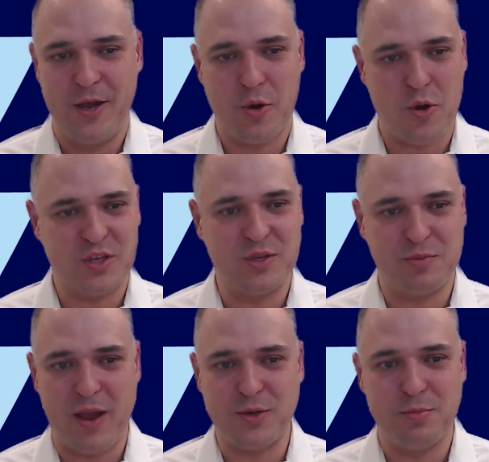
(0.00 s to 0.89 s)
across the
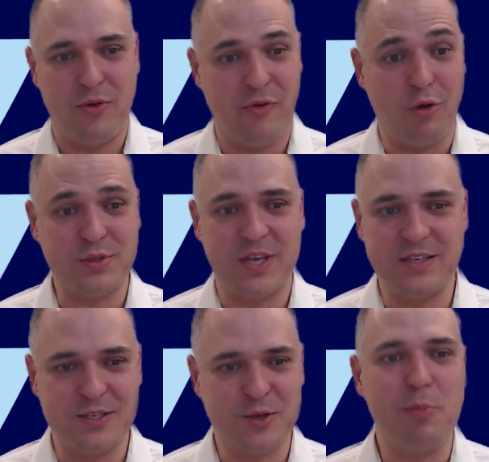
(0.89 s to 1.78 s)
spectrum of all
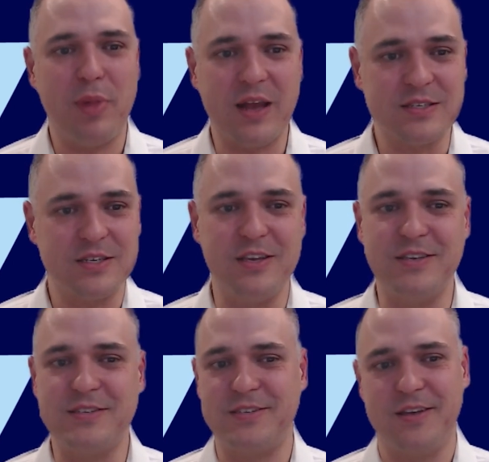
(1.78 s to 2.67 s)
sizes,
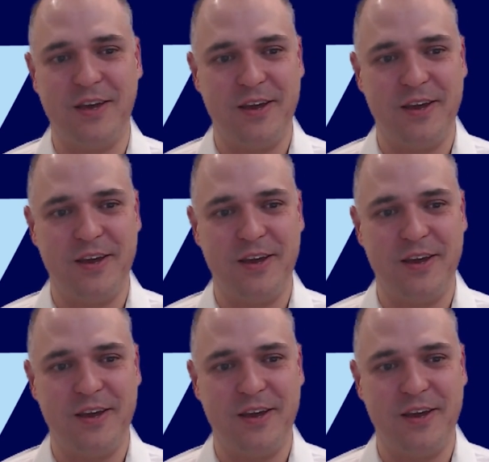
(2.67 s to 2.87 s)
complexities,